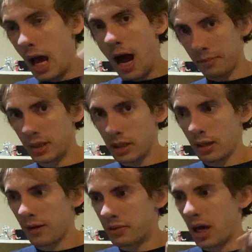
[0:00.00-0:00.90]
I'm getting
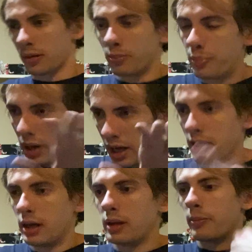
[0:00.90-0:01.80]
off track. But,
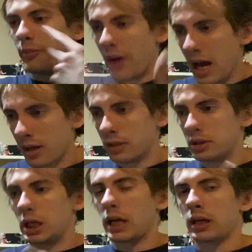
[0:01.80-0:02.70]
back on
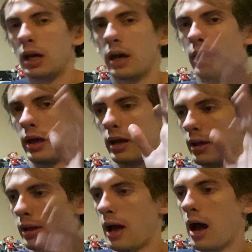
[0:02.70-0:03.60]
track.
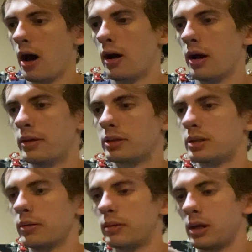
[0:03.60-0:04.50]
There's
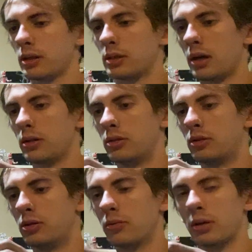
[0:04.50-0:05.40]
some things I
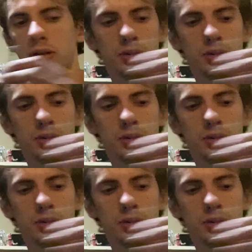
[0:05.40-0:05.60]
do want to